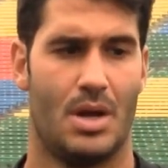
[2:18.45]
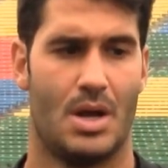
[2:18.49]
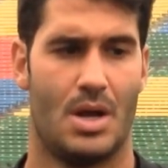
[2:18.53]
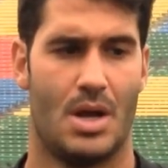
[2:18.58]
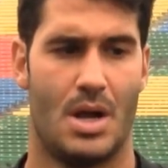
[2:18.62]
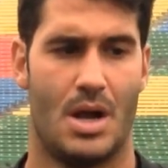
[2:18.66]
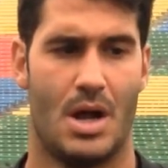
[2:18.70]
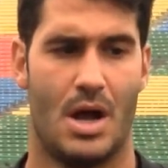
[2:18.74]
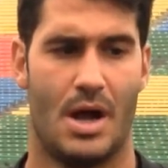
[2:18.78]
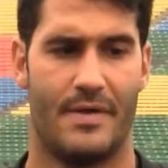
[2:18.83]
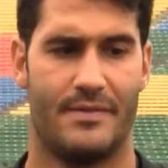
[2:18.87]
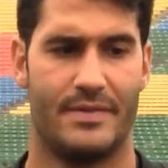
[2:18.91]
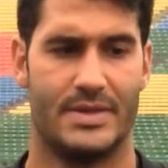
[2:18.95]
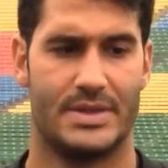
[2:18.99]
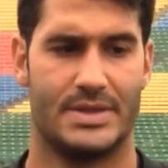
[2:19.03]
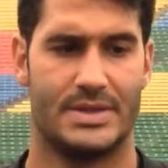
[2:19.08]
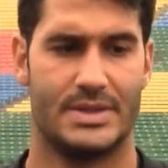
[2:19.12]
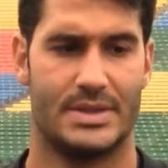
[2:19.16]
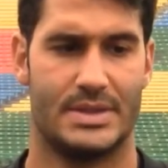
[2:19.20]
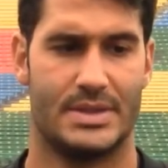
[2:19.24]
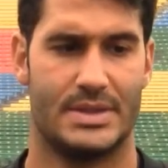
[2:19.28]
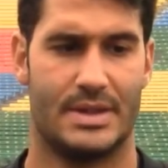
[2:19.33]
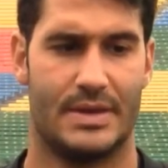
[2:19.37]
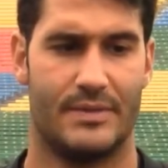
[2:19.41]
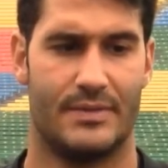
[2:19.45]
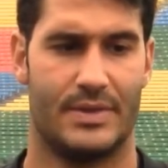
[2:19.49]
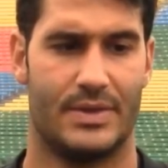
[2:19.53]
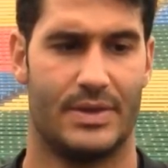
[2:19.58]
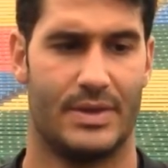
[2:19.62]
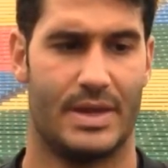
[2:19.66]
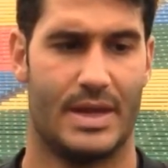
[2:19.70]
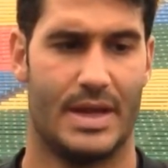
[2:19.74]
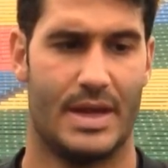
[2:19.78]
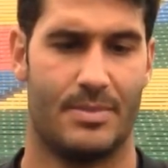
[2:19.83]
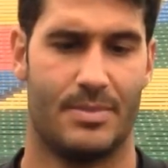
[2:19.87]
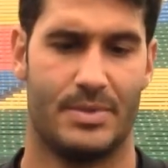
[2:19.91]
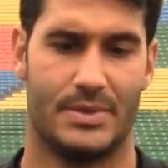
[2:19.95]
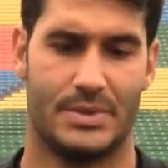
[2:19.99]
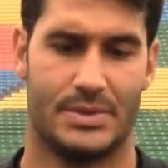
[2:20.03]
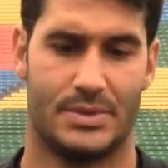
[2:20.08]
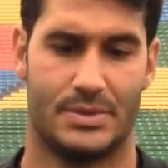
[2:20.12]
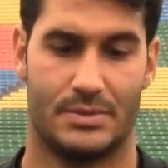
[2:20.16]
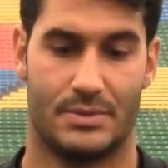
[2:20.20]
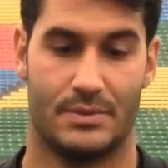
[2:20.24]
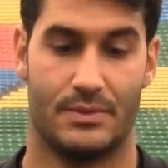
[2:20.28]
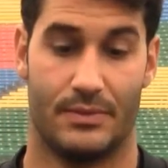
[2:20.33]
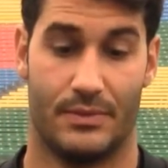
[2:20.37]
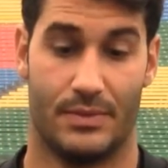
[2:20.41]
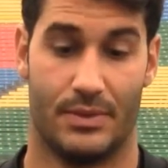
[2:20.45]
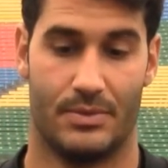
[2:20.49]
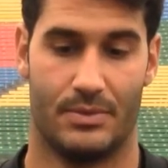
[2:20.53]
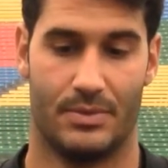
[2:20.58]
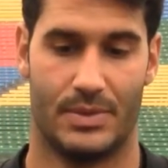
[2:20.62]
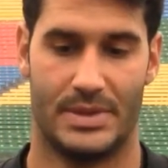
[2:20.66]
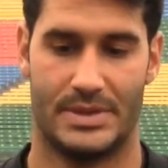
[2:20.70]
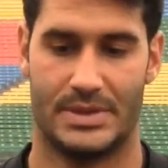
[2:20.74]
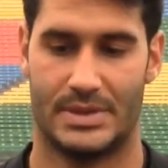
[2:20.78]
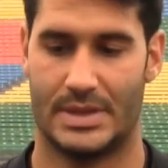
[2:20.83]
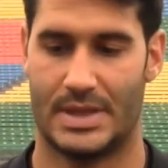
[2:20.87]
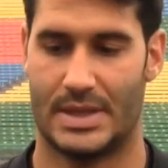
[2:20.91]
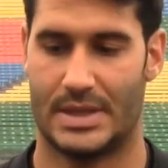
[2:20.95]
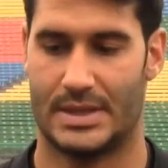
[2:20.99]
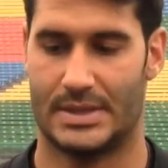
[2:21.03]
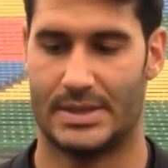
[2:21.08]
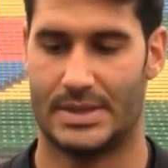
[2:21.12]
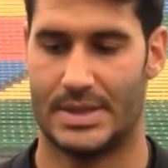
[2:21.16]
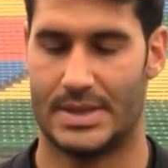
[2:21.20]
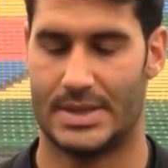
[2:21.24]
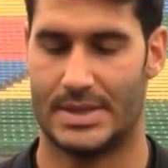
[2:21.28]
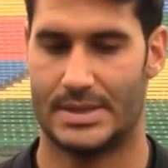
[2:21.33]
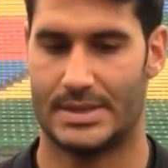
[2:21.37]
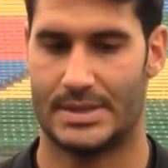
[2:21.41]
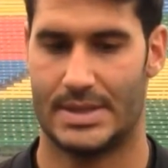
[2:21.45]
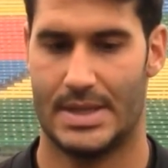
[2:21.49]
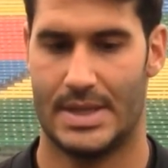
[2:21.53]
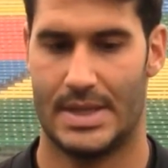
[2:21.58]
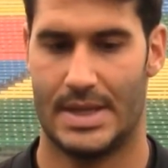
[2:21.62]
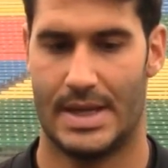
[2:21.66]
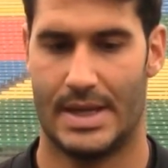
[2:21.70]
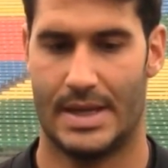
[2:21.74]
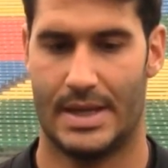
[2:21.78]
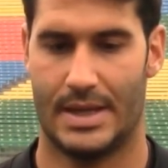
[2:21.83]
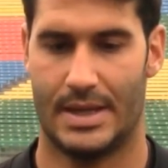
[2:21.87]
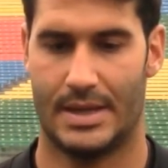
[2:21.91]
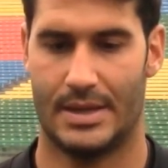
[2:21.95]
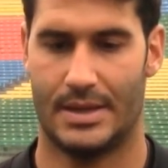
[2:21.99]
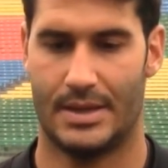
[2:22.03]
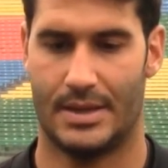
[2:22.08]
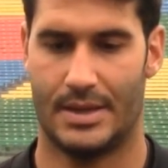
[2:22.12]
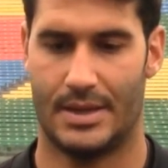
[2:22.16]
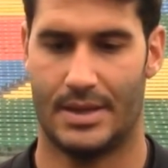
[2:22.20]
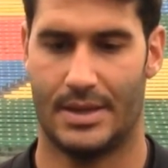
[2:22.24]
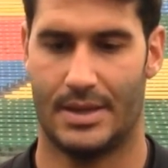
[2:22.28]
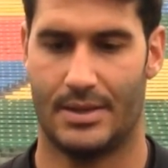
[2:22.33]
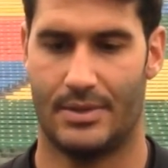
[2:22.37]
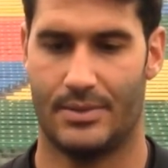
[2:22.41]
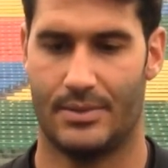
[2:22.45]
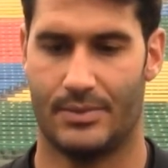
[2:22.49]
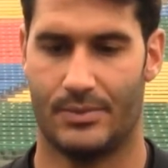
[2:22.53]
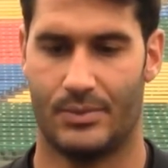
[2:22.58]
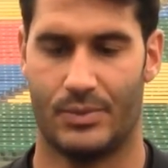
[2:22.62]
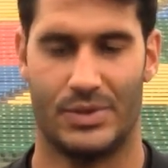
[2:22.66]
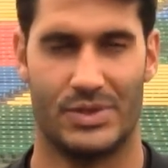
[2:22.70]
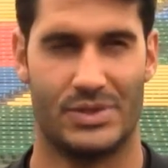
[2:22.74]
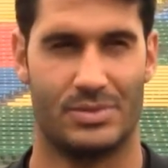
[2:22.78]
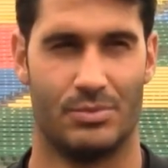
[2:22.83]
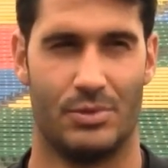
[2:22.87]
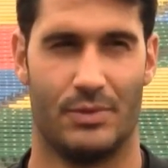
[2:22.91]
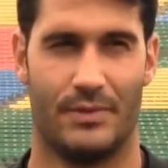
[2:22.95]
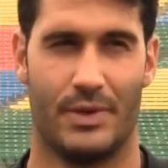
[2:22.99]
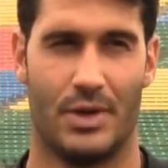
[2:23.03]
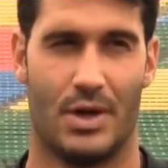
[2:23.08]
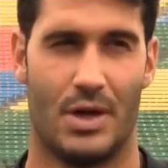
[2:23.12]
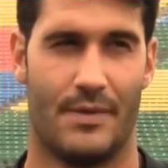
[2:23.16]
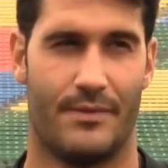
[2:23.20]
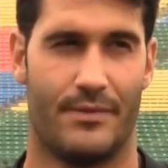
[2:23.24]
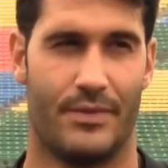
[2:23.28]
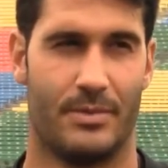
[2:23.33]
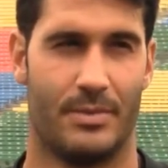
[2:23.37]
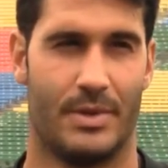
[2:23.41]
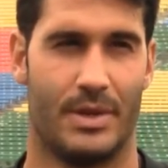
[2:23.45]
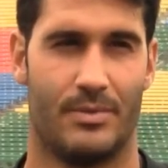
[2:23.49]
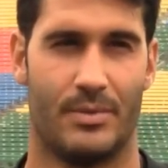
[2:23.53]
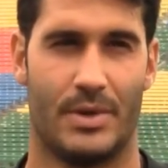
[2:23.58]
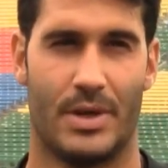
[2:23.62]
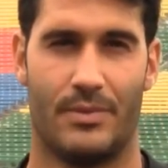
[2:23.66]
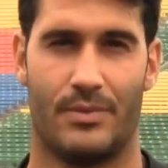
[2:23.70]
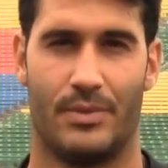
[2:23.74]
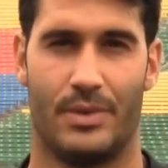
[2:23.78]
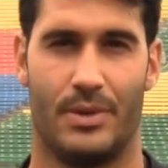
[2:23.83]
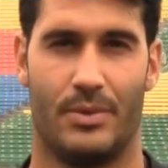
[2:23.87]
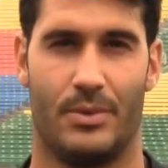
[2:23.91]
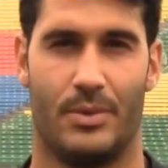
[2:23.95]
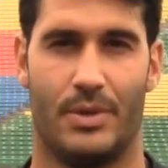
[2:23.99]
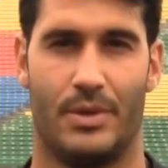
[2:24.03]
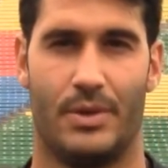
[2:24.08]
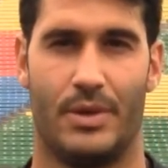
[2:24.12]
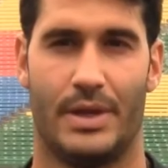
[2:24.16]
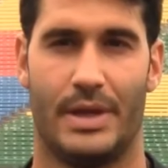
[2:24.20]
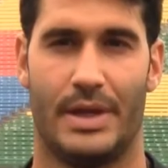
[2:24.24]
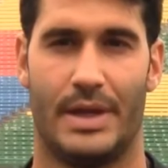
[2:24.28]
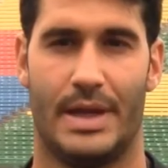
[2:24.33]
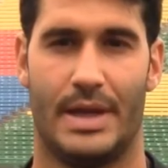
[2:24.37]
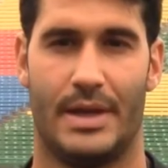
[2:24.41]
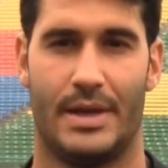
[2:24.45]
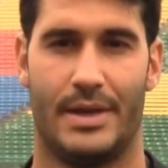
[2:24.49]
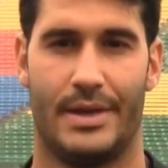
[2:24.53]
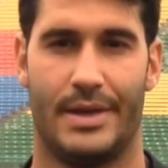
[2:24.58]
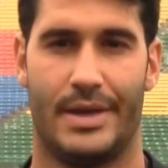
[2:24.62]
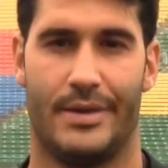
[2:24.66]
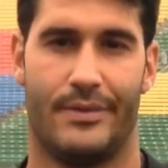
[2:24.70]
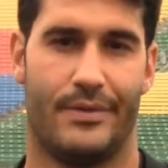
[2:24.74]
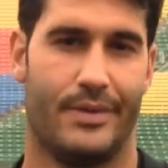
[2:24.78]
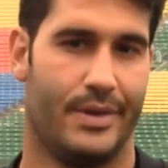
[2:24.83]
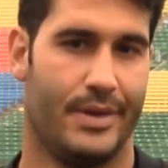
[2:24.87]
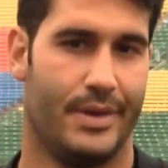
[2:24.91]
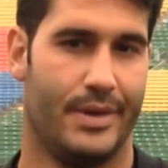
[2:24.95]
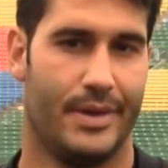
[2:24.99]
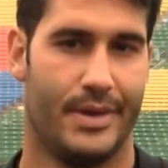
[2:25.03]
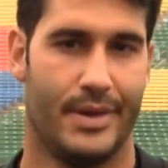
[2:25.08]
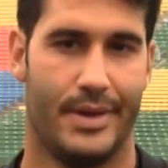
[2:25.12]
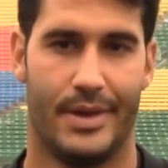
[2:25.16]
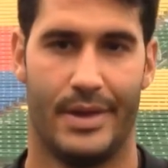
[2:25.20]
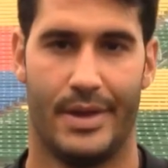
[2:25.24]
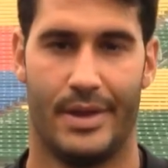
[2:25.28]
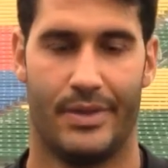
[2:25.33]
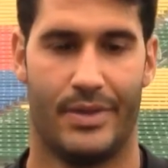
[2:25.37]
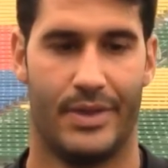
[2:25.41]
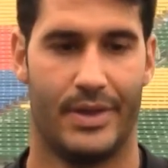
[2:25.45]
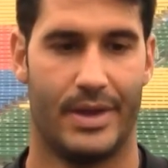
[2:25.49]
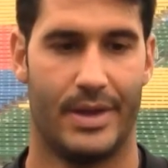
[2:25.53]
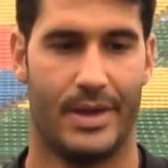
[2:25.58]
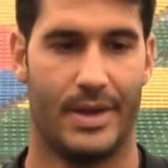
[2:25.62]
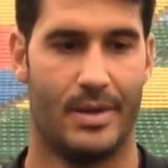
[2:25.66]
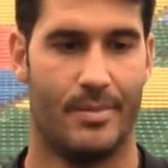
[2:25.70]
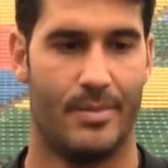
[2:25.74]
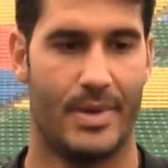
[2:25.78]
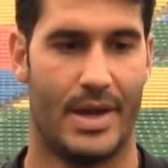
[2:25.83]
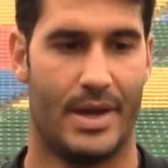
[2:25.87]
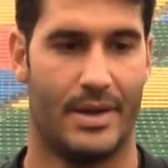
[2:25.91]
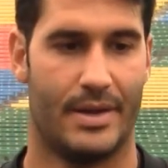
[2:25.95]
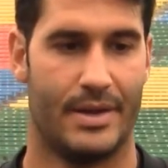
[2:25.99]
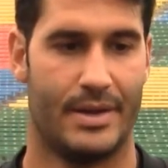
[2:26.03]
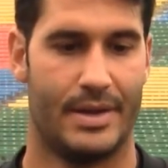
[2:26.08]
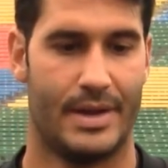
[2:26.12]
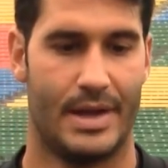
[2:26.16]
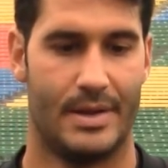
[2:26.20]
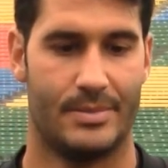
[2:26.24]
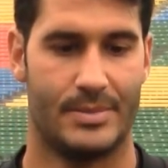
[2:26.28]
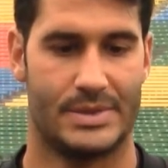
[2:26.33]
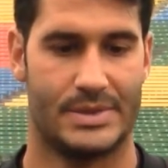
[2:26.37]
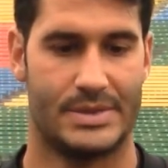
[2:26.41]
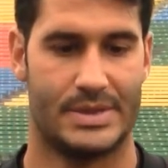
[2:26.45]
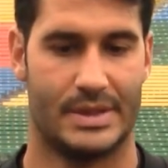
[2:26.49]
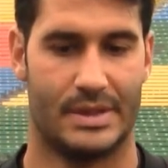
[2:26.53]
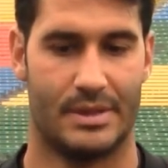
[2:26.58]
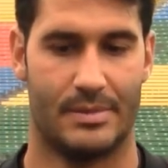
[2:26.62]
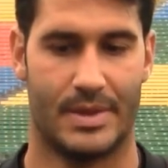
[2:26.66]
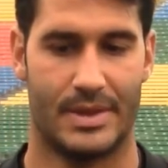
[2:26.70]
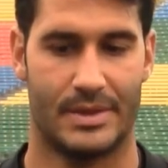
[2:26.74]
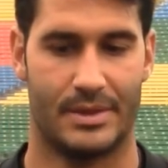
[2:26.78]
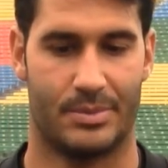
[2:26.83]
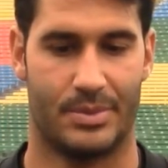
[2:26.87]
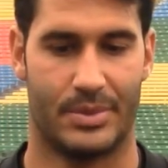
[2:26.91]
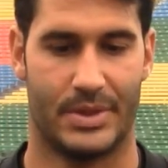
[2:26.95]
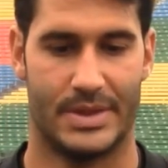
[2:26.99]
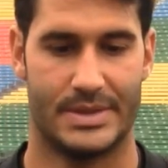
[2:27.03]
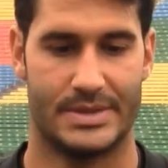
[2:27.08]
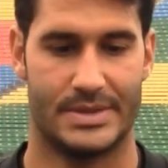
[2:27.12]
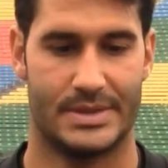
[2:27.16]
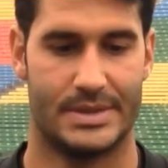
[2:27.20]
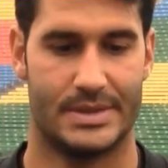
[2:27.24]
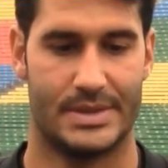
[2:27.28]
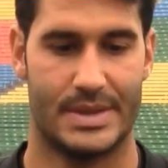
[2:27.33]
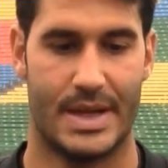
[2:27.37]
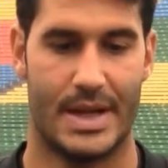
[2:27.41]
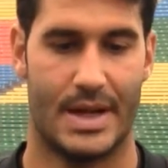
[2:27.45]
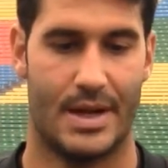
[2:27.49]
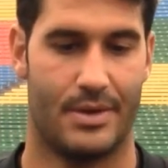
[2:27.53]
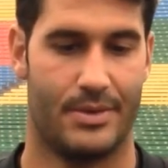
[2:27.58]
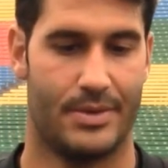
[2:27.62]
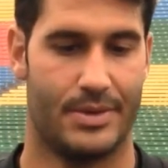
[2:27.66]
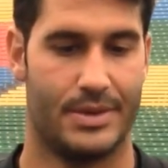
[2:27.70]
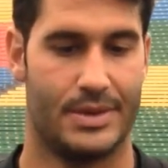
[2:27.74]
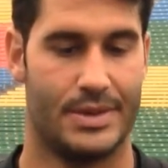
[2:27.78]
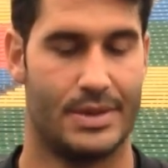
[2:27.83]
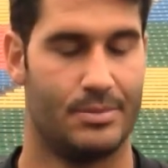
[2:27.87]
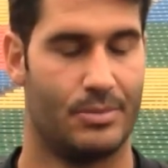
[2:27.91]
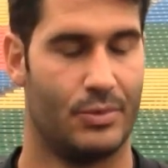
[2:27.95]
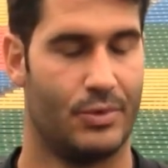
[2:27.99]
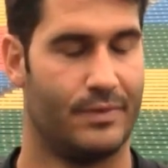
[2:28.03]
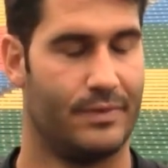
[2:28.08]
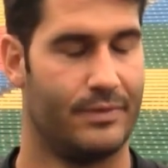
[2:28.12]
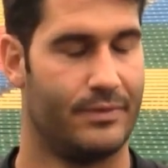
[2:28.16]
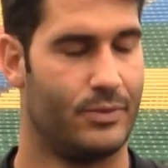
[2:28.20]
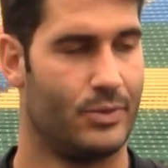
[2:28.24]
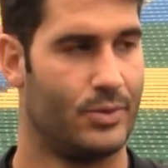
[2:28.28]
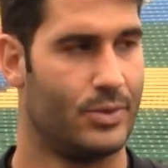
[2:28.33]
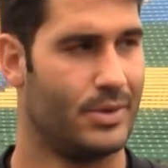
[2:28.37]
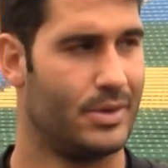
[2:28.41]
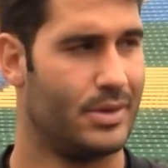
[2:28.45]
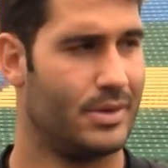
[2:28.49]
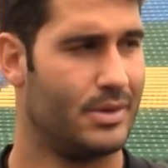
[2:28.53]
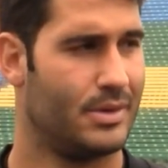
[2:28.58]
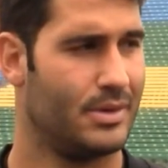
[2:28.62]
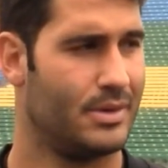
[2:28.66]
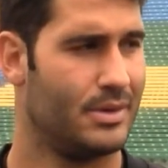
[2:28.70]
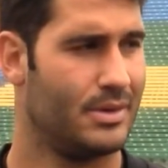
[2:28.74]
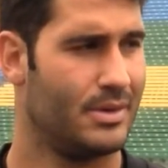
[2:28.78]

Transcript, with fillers: Uh, obviously, everything happens for the reason that it does, and uh, we're just moving on from it. I'm not really looking at it, not really thinking about it. Now I'm just thinking about the present now and, and moving forward.